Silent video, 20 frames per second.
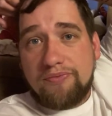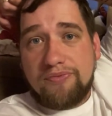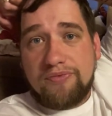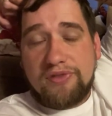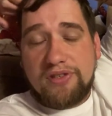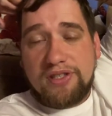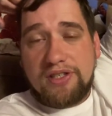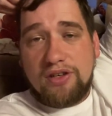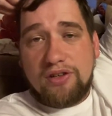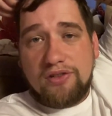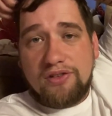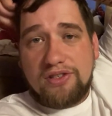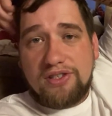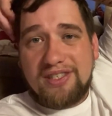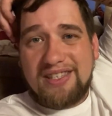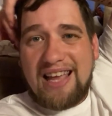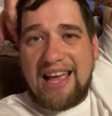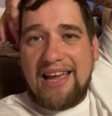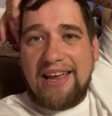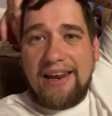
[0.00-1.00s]
Stay on the
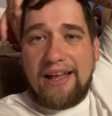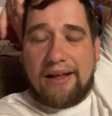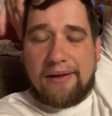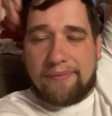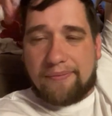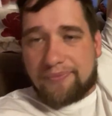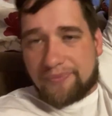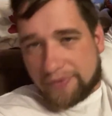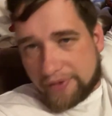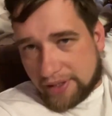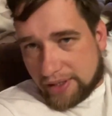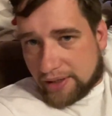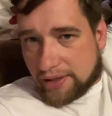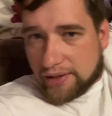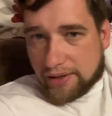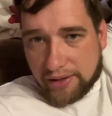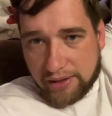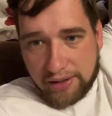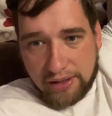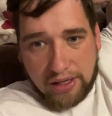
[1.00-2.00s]
cider.
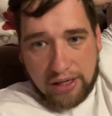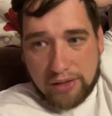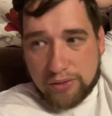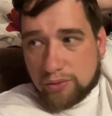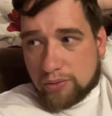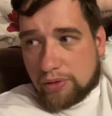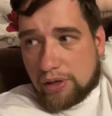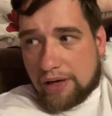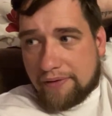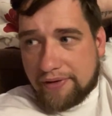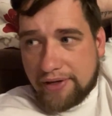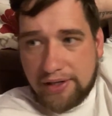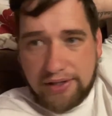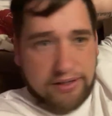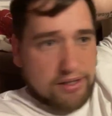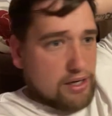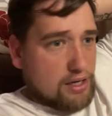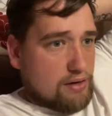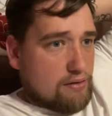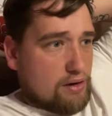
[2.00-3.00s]
I don't have any
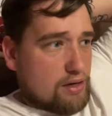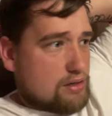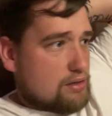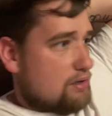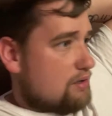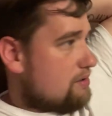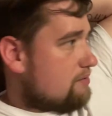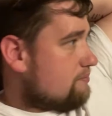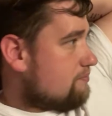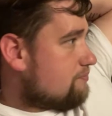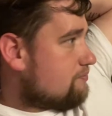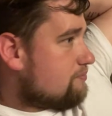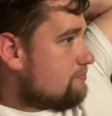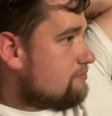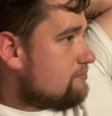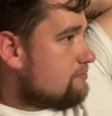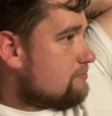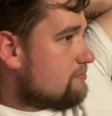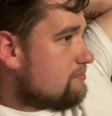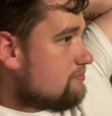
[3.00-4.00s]
cider, actually.
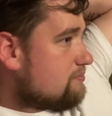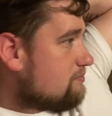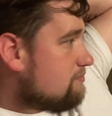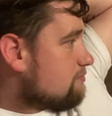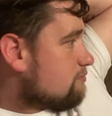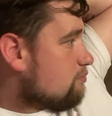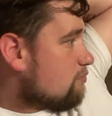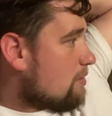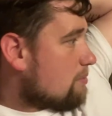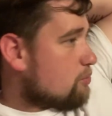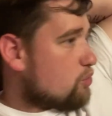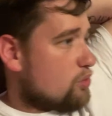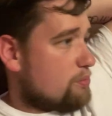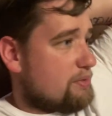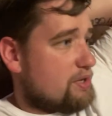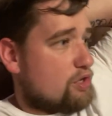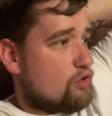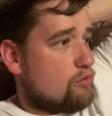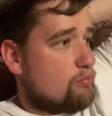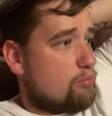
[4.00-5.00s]
But I'm going to be a
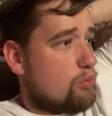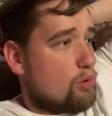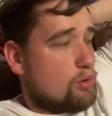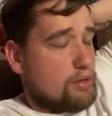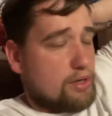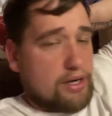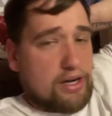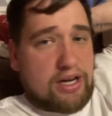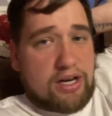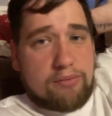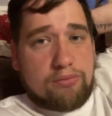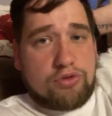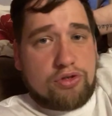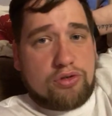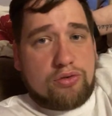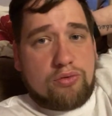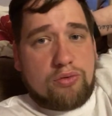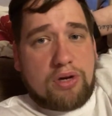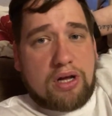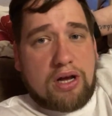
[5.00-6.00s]
good boy tonight. I'm just
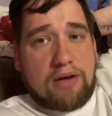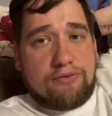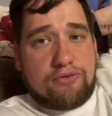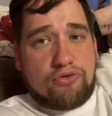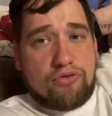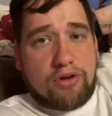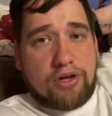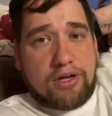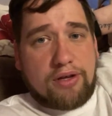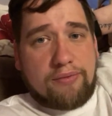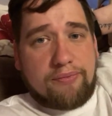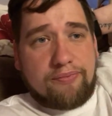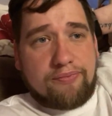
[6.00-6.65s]
going to have drink.